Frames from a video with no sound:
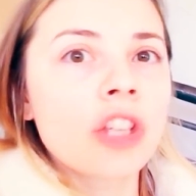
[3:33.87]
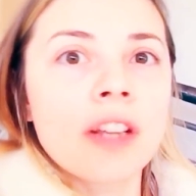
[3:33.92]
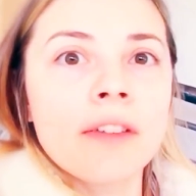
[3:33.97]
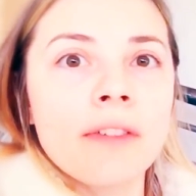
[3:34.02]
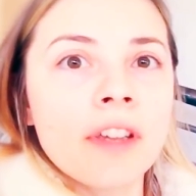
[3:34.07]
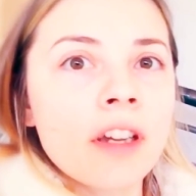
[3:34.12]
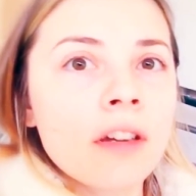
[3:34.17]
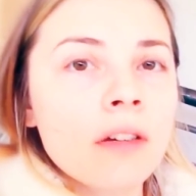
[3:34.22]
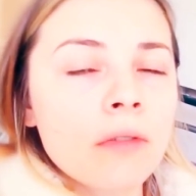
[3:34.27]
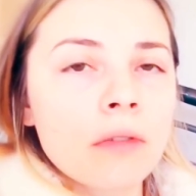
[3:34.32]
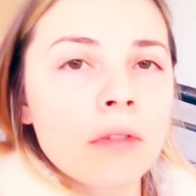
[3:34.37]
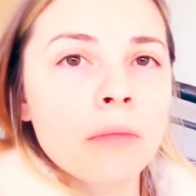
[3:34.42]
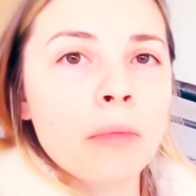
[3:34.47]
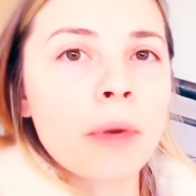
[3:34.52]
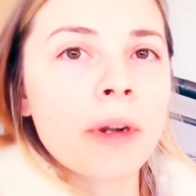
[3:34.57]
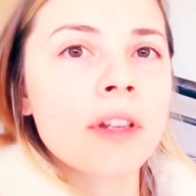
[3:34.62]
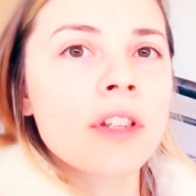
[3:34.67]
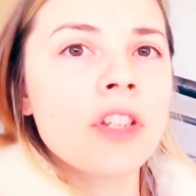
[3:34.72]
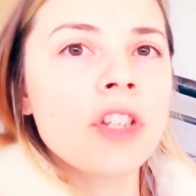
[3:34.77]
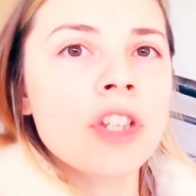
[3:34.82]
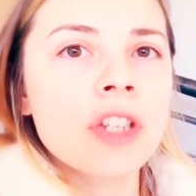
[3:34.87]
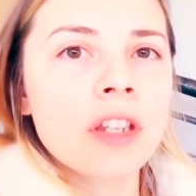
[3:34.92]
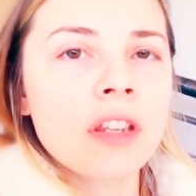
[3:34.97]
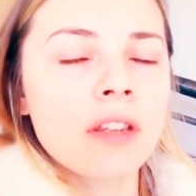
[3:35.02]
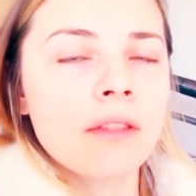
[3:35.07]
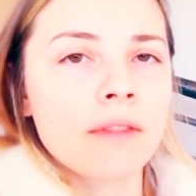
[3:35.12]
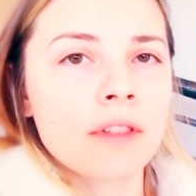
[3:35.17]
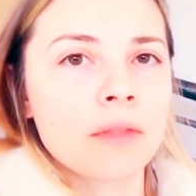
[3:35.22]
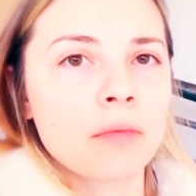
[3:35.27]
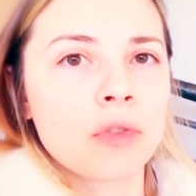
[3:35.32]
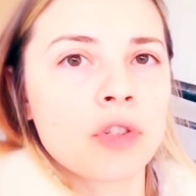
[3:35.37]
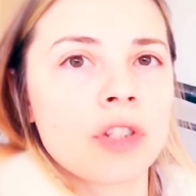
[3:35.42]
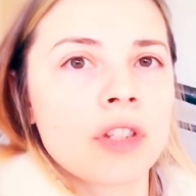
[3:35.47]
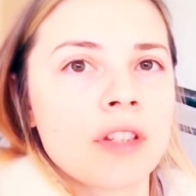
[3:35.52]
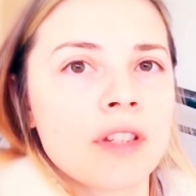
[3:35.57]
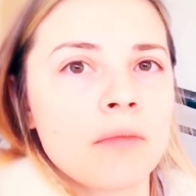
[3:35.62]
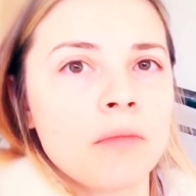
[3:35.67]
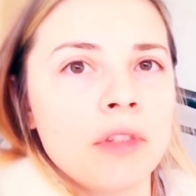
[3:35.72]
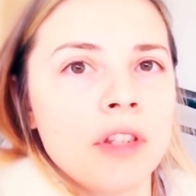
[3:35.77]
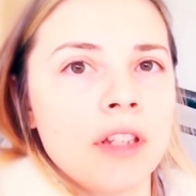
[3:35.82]
It is practically
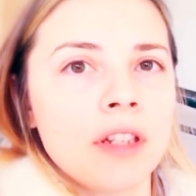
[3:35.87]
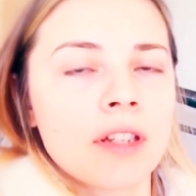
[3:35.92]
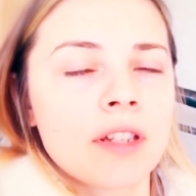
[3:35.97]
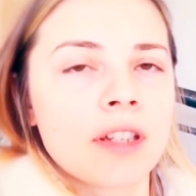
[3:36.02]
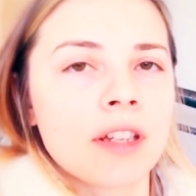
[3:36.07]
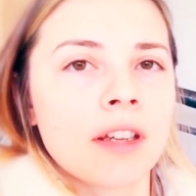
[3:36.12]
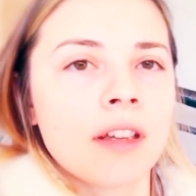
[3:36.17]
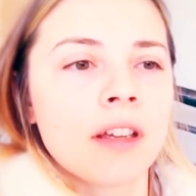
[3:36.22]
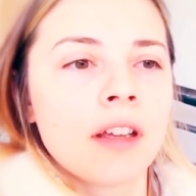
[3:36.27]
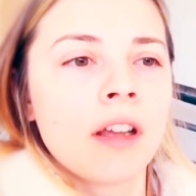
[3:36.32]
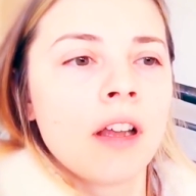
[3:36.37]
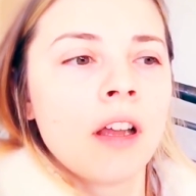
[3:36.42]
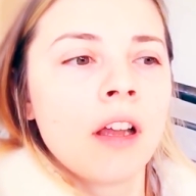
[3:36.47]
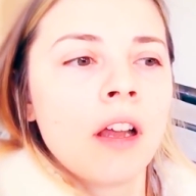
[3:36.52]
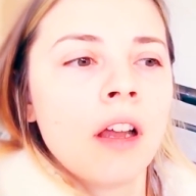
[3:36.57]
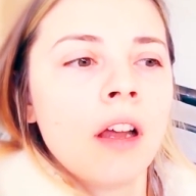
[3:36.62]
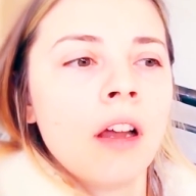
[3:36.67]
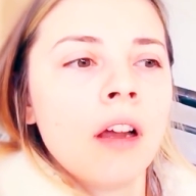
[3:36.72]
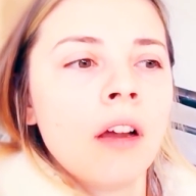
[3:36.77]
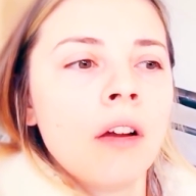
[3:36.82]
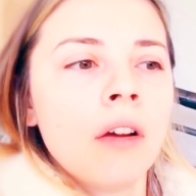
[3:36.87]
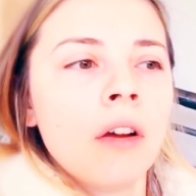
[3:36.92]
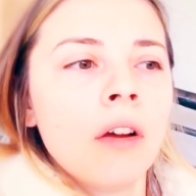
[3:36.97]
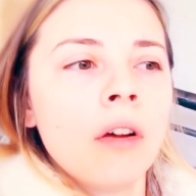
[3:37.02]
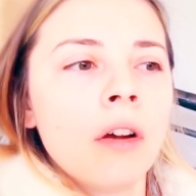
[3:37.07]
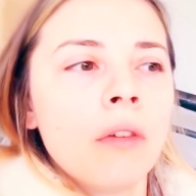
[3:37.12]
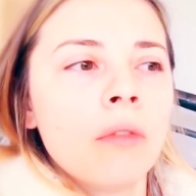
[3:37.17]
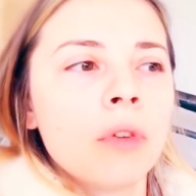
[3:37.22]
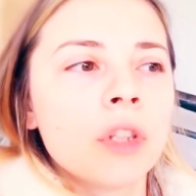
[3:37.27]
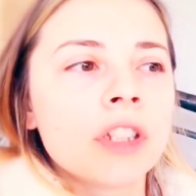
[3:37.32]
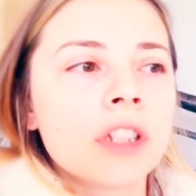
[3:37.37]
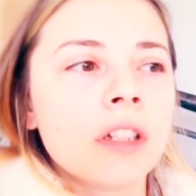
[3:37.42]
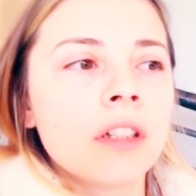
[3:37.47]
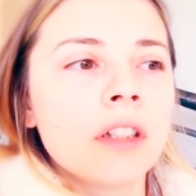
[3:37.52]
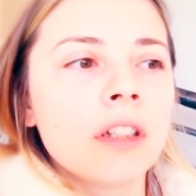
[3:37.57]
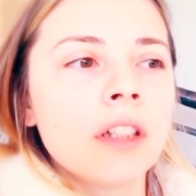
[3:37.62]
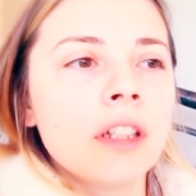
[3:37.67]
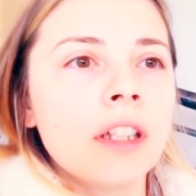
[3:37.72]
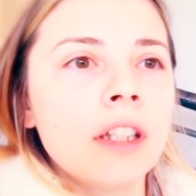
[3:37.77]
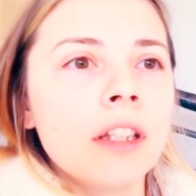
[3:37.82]
impossible for a person to change.
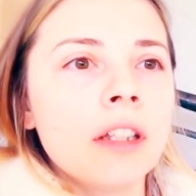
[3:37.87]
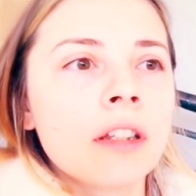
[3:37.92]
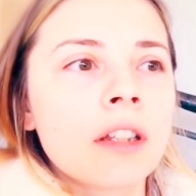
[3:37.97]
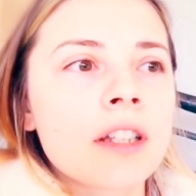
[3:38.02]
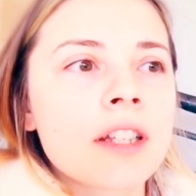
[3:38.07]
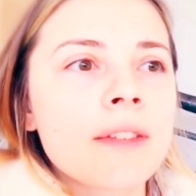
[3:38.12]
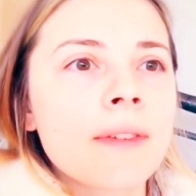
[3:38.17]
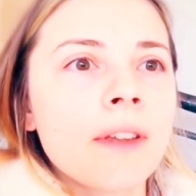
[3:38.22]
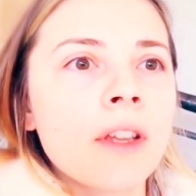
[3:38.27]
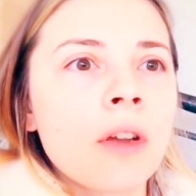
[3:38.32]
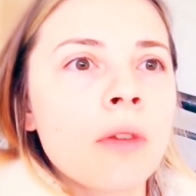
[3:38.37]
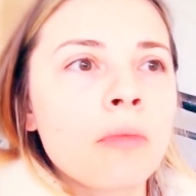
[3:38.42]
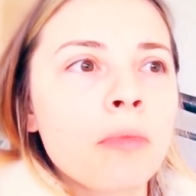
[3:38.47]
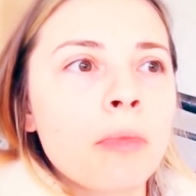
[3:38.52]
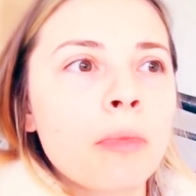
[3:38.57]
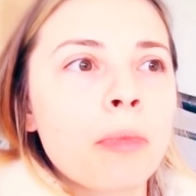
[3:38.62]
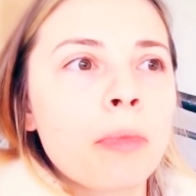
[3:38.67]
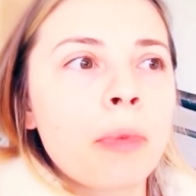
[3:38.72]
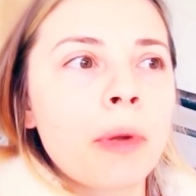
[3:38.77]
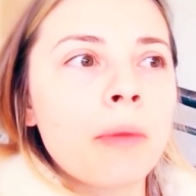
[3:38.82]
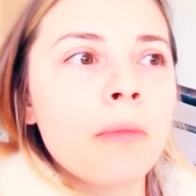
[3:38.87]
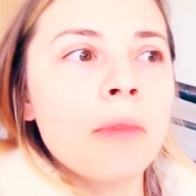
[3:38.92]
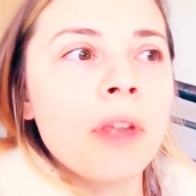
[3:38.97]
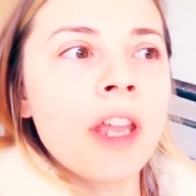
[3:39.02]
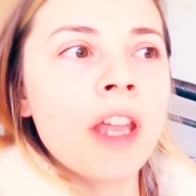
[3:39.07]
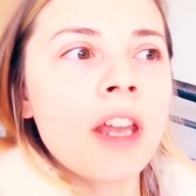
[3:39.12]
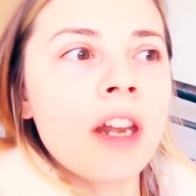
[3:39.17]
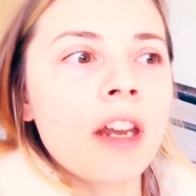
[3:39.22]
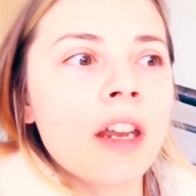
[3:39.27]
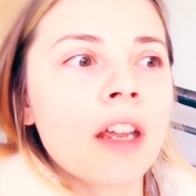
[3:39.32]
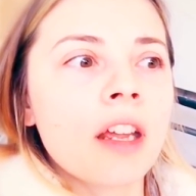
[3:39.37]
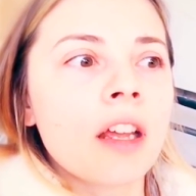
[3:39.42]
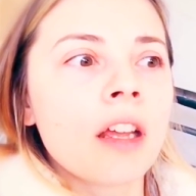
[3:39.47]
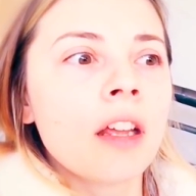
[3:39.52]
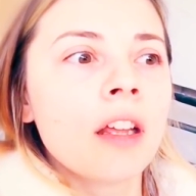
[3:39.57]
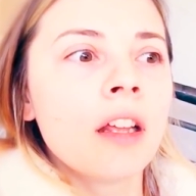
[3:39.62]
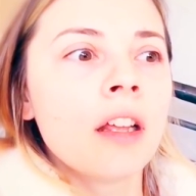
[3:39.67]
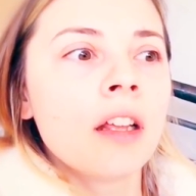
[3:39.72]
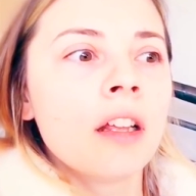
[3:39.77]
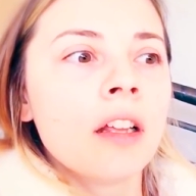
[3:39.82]
Well, from my experience, I would like
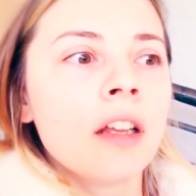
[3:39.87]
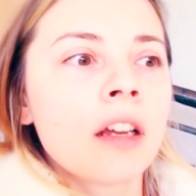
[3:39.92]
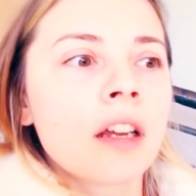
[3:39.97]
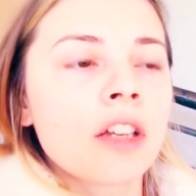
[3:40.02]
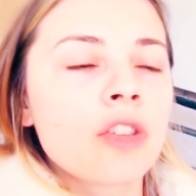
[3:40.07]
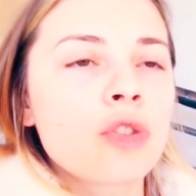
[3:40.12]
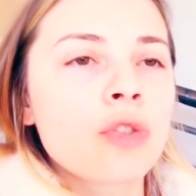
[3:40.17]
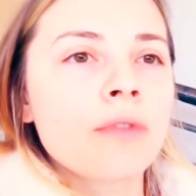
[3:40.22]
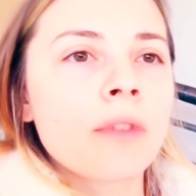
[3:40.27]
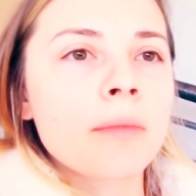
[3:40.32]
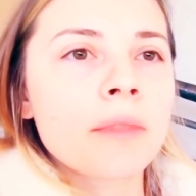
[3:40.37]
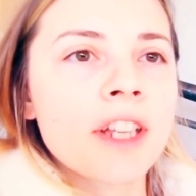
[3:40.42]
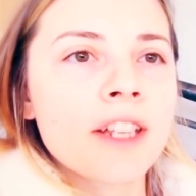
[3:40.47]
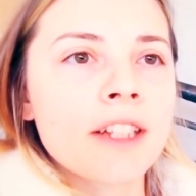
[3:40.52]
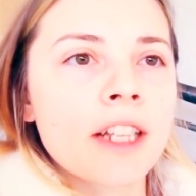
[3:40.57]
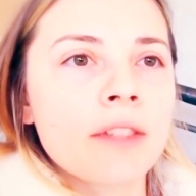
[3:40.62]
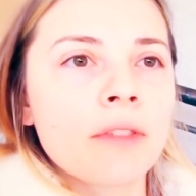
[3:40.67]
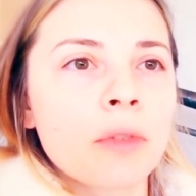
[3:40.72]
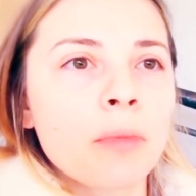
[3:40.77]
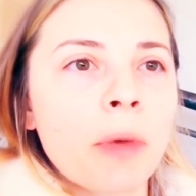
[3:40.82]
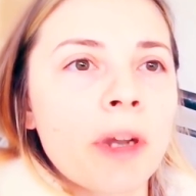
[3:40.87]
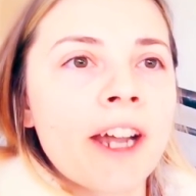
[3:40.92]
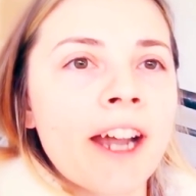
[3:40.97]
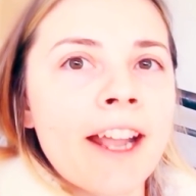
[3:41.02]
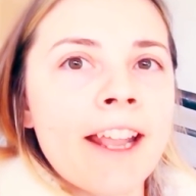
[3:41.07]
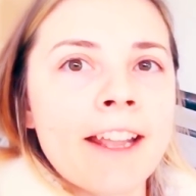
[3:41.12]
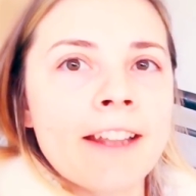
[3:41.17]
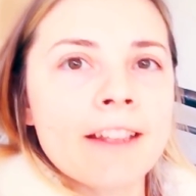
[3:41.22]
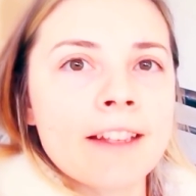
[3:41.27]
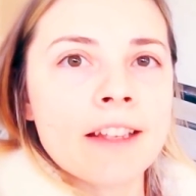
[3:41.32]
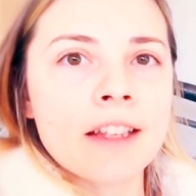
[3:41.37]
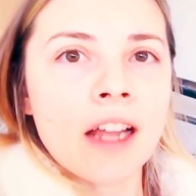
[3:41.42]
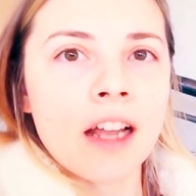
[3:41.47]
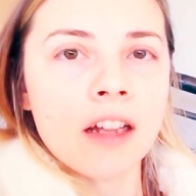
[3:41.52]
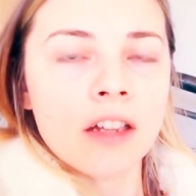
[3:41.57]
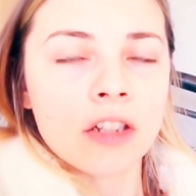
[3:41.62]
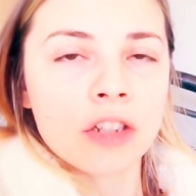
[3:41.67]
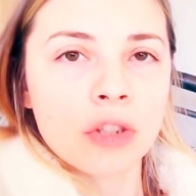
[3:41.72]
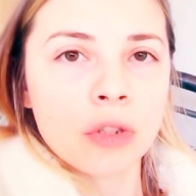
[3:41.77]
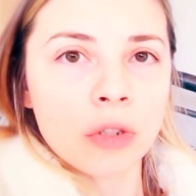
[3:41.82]
to tell you, while I did not
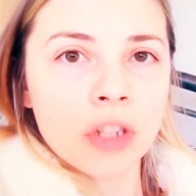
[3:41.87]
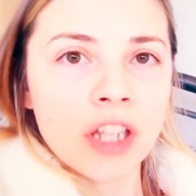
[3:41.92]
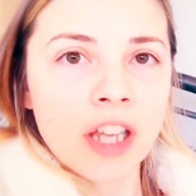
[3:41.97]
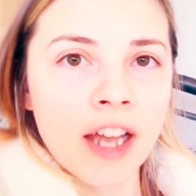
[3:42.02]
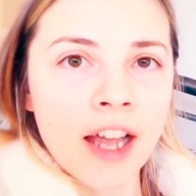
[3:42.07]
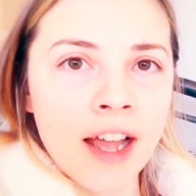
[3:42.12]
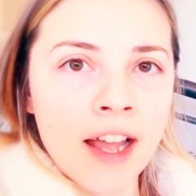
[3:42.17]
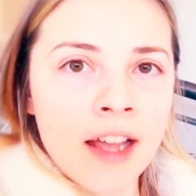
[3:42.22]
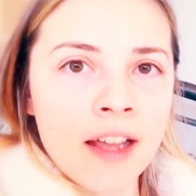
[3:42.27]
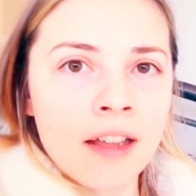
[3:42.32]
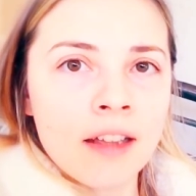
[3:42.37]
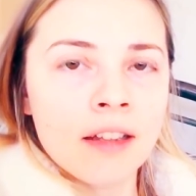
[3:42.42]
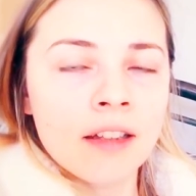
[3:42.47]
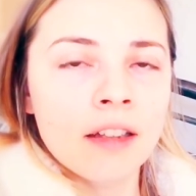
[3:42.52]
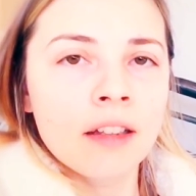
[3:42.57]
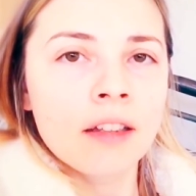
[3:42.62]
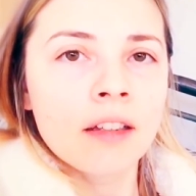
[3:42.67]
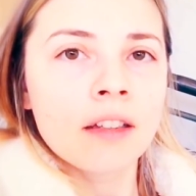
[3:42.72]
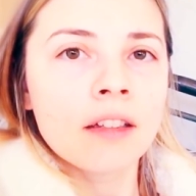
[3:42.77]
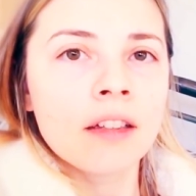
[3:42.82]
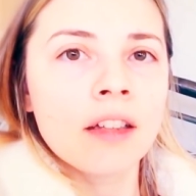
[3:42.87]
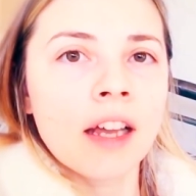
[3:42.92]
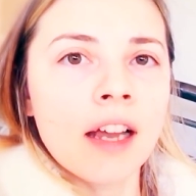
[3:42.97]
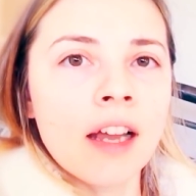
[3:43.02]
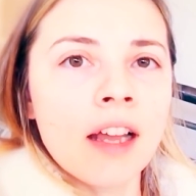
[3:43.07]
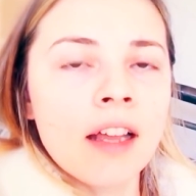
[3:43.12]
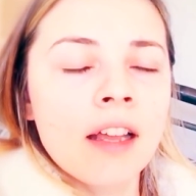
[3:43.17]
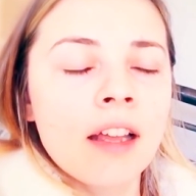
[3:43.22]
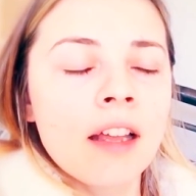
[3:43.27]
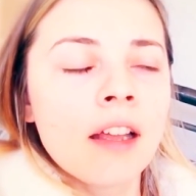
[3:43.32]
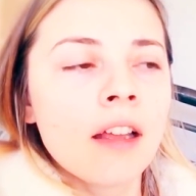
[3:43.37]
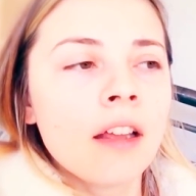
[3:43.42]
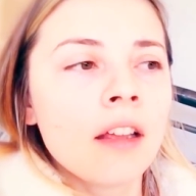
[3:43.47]
know who I am, yeah,